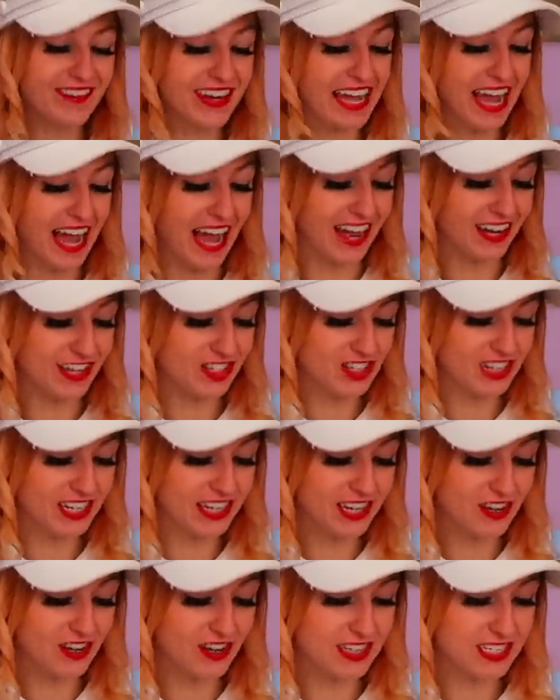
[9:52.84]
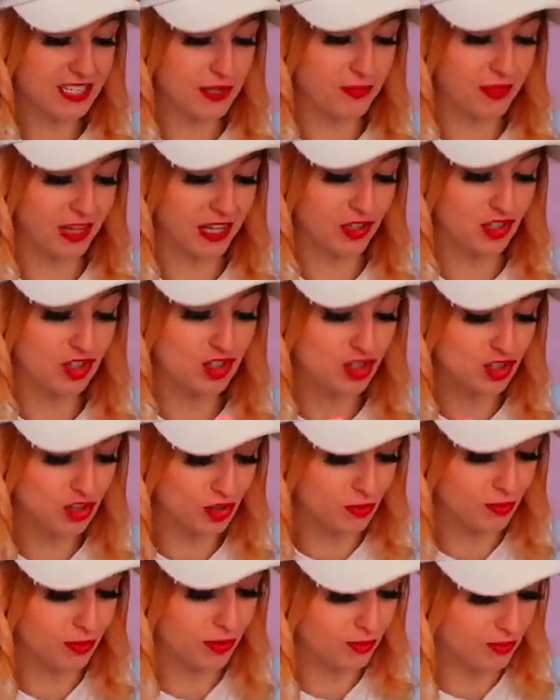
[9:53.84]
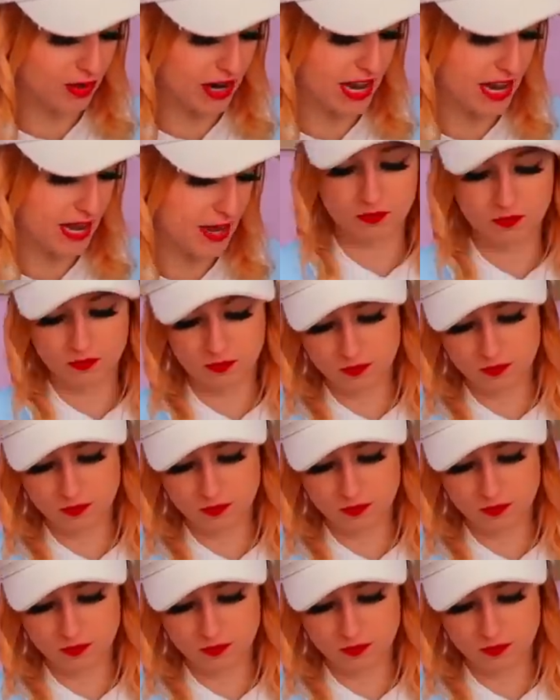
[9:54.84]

We actually got something super rare.